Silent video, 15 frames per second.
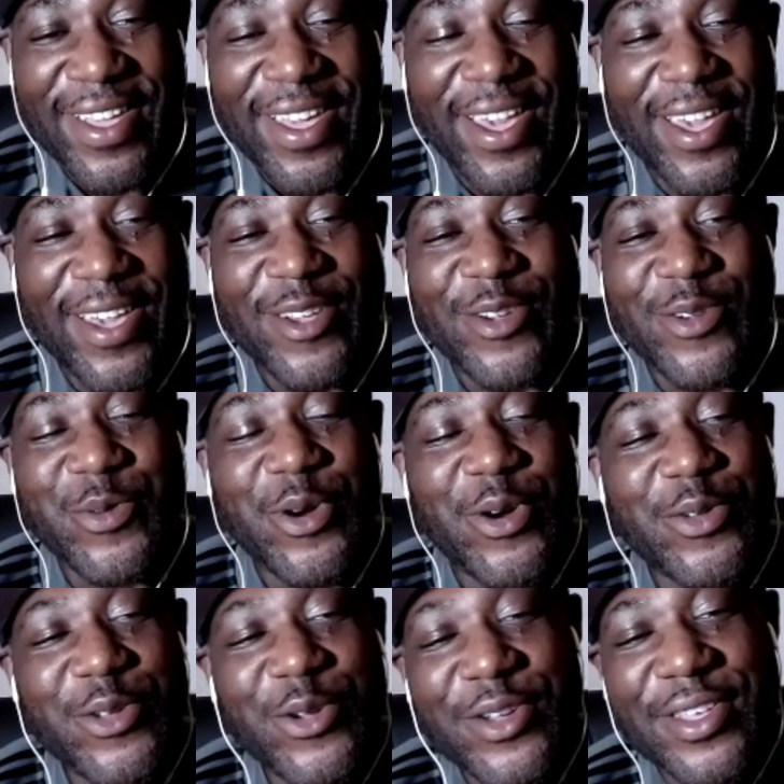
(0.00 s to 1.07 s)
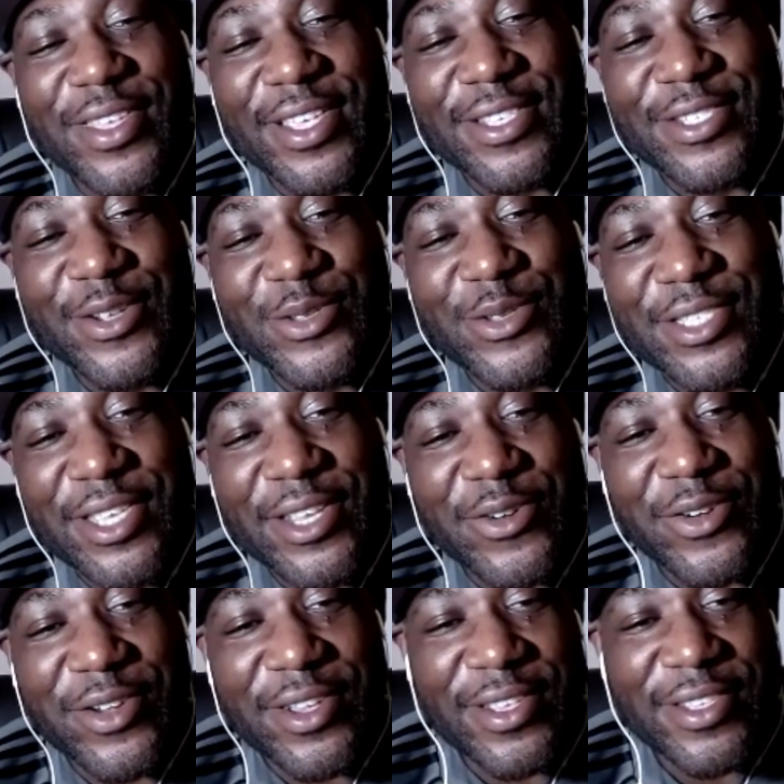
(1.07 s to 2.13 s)
Hey, well, look, it's no
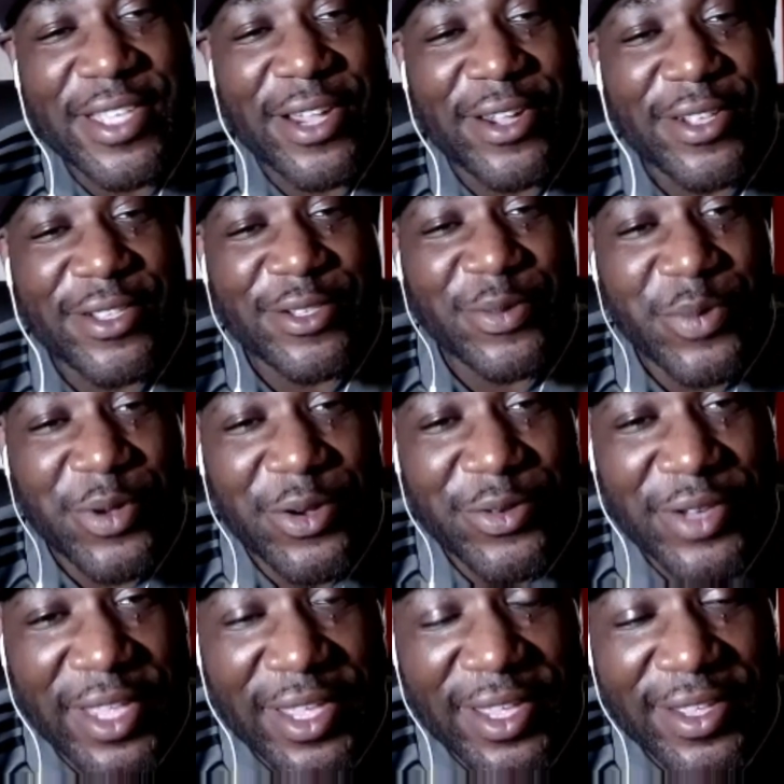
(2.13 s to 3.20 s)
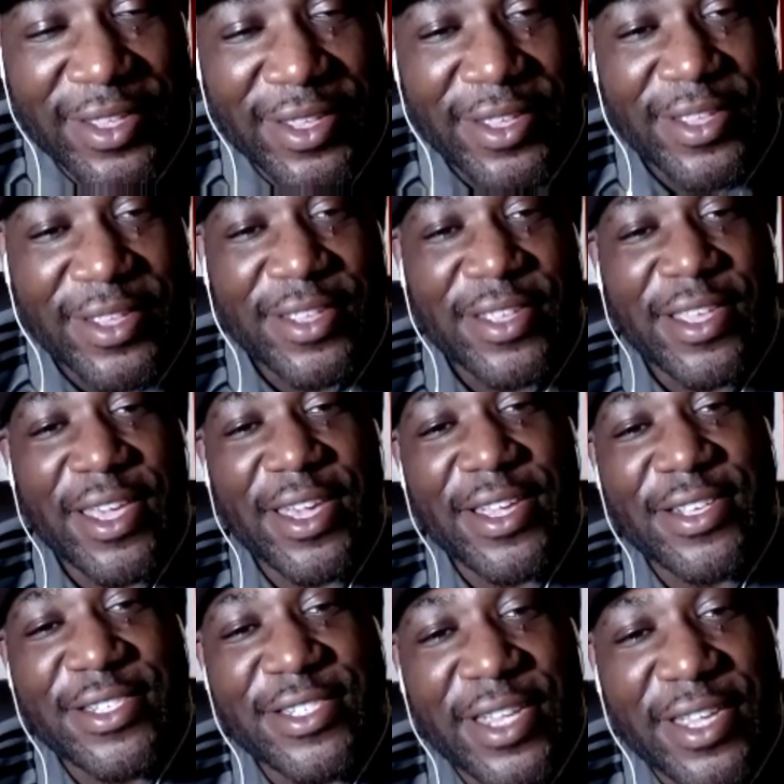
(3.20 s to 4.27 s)
secret. It's out there to the world that
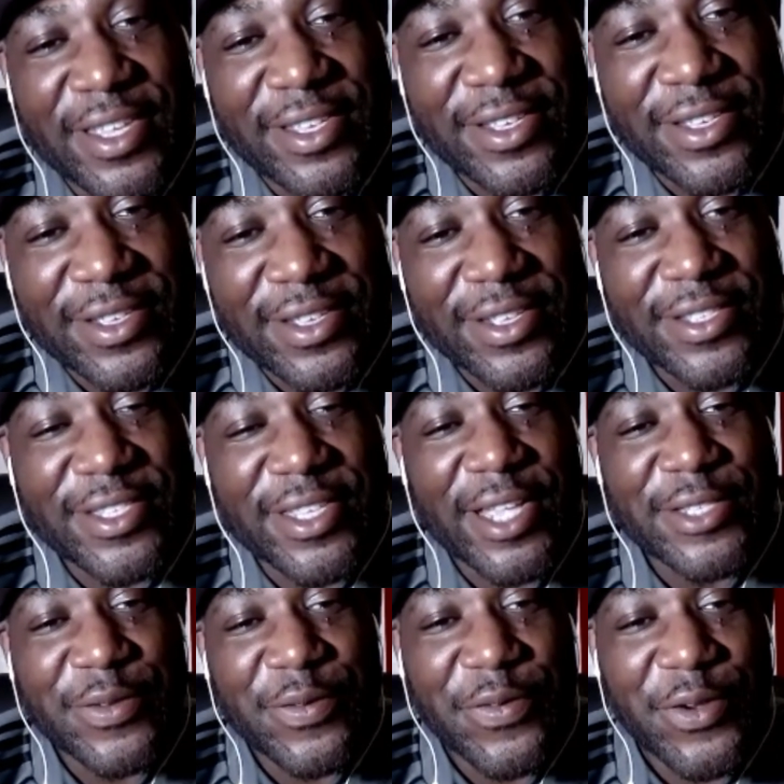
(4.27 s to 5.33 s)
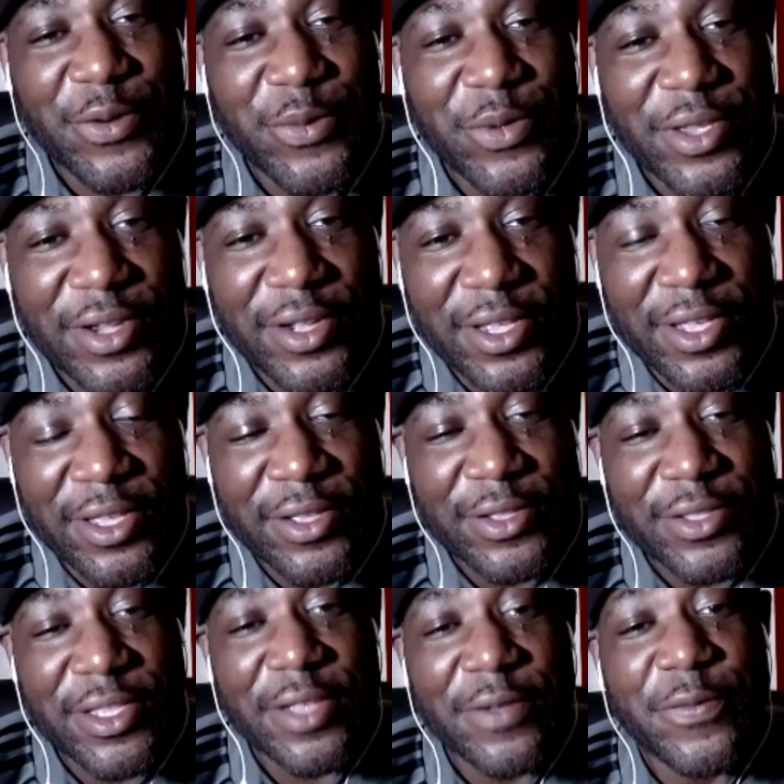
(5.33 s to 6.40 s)
AJ and Tyson Fury are gonna
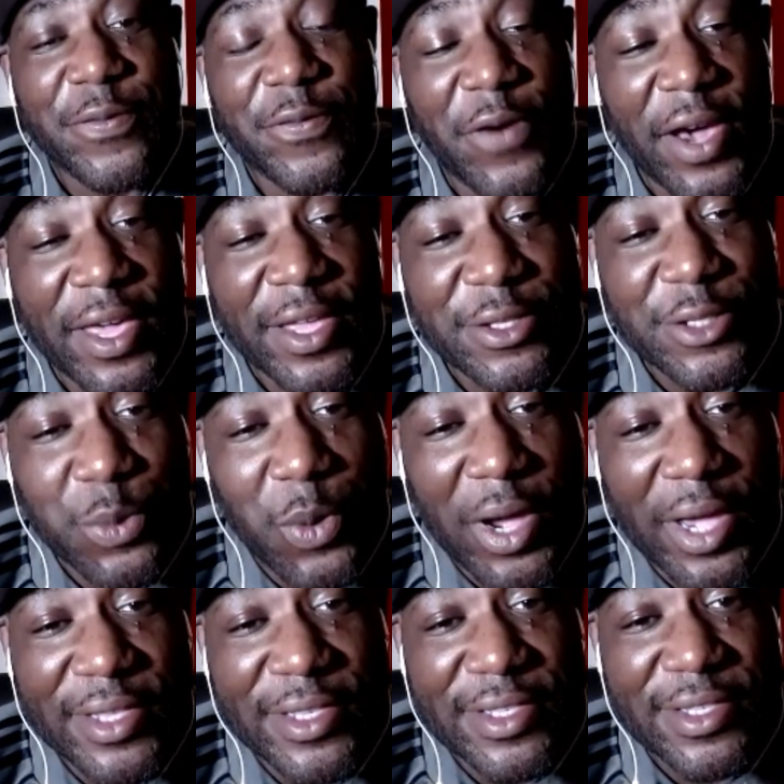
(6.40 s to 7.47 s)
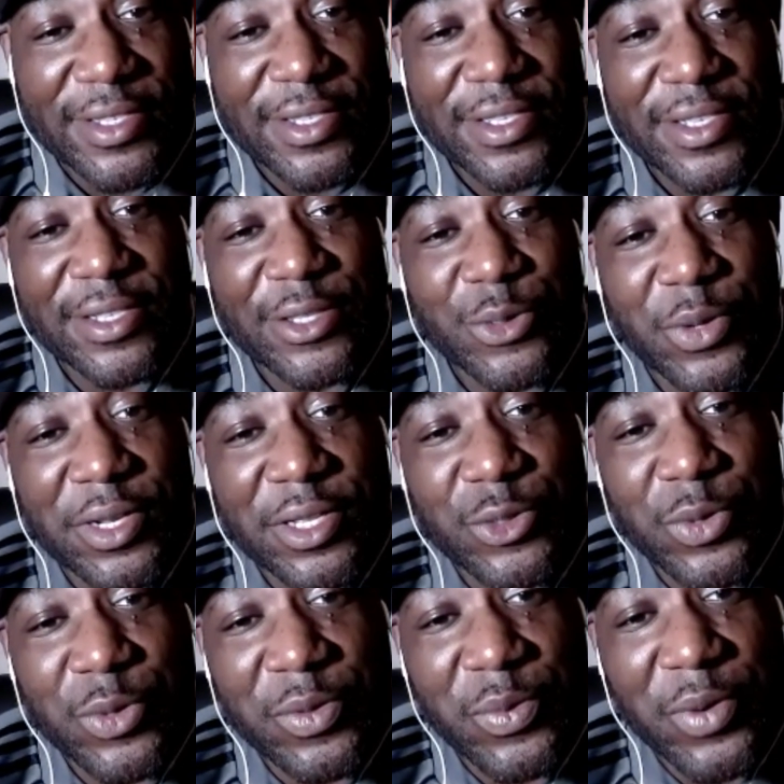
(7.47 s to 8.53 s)
fight twice in
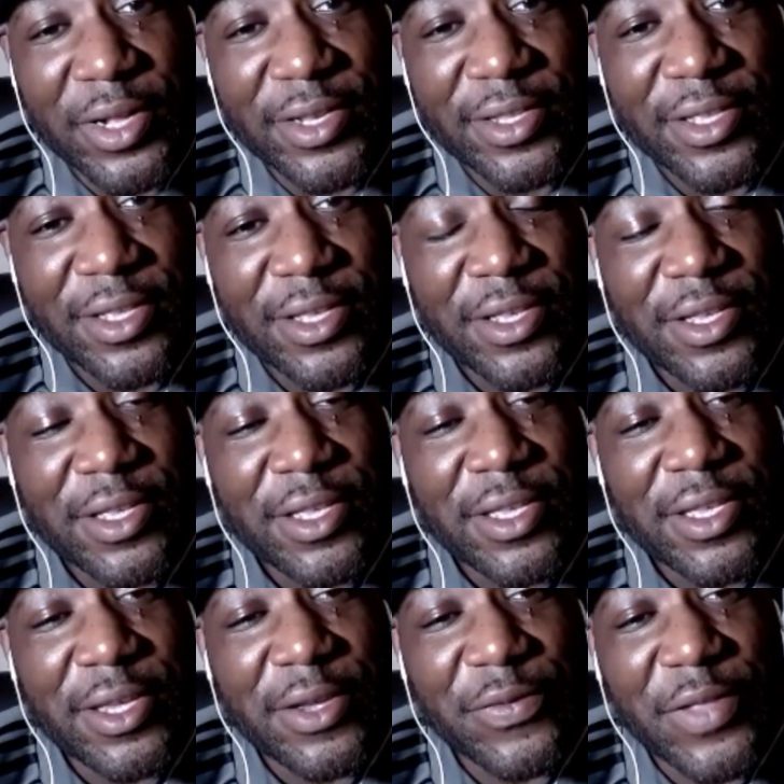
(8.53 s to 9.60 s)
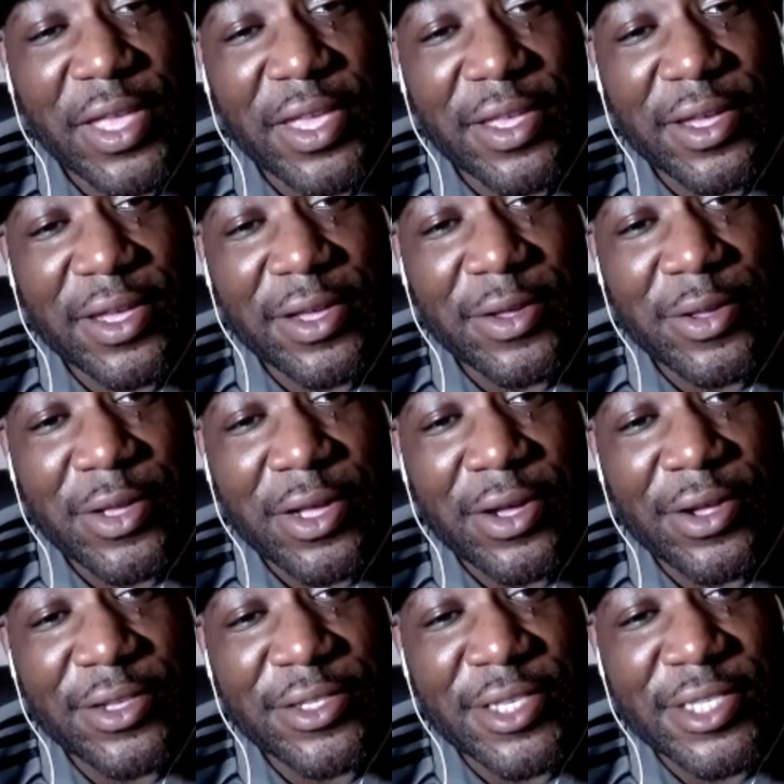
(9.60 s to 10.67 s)
2021 if they are
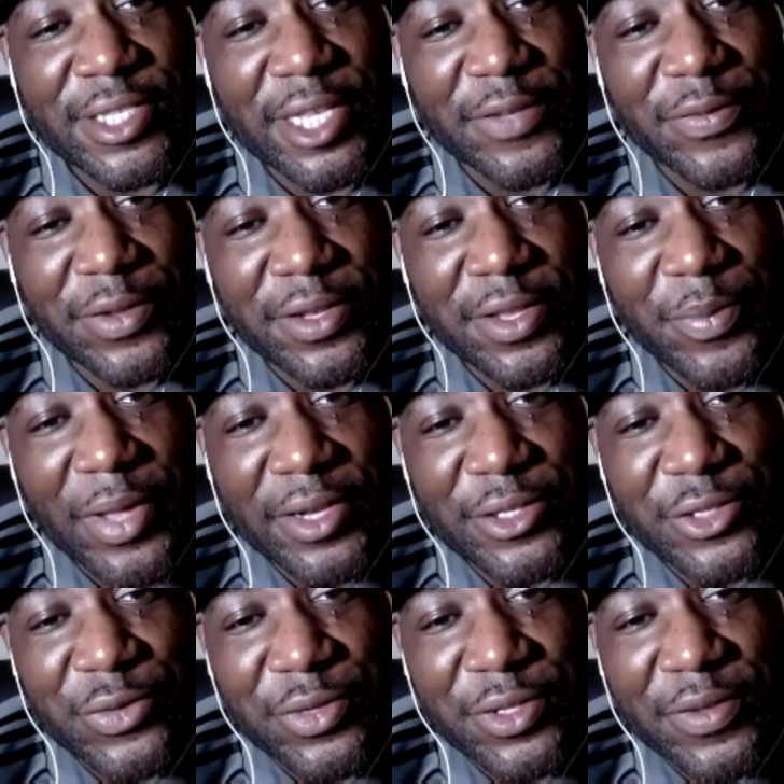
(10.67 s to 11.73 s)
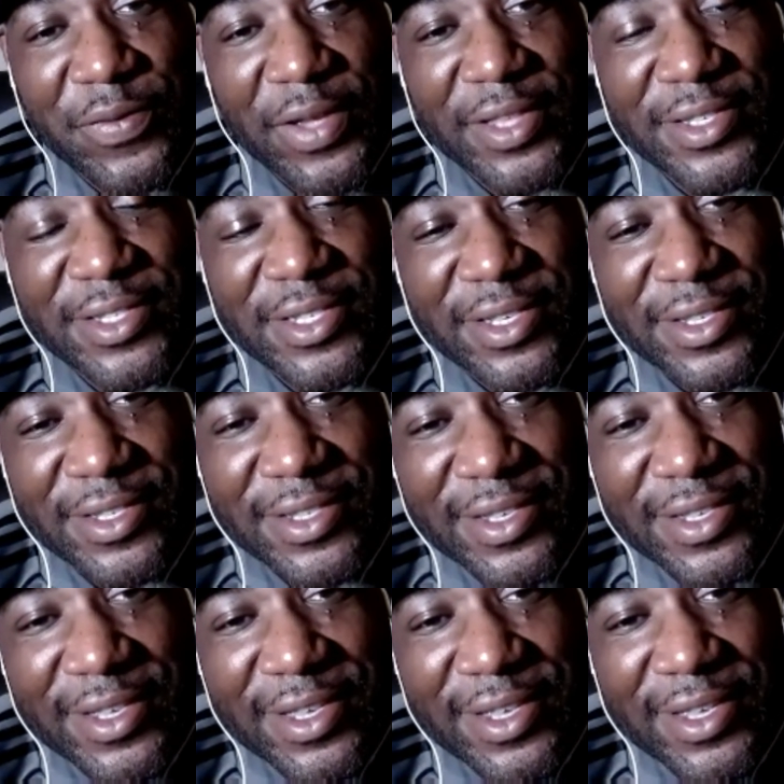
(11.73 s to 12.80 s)
successful in the mandatory defenses.
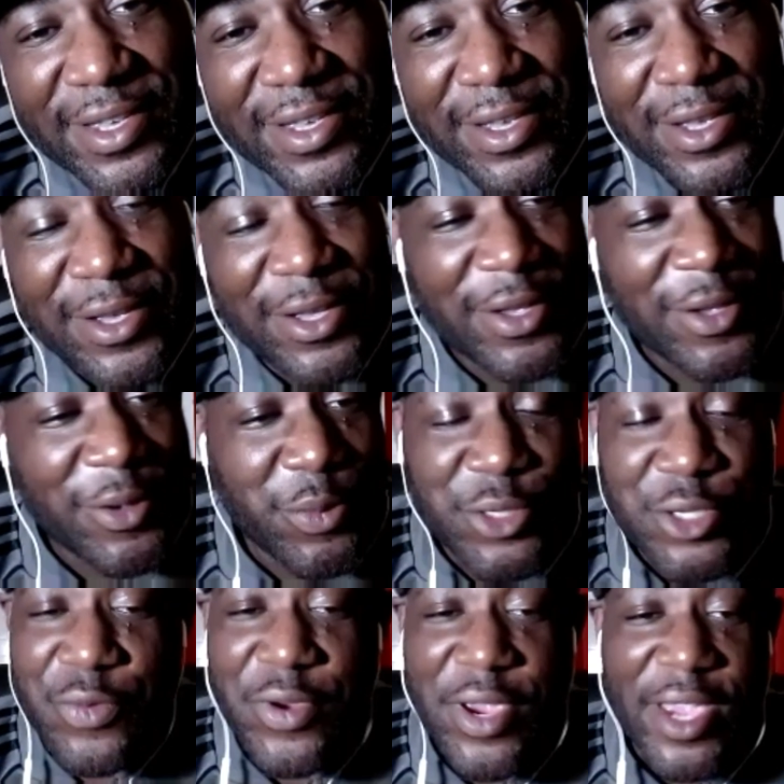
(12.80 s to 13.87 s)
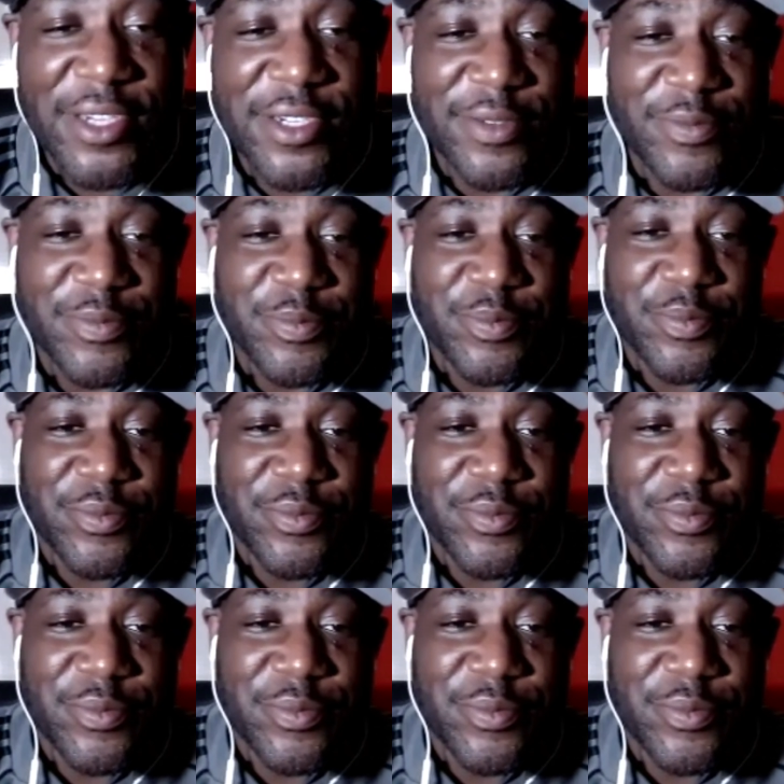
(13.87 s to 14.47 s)
What's your reaction?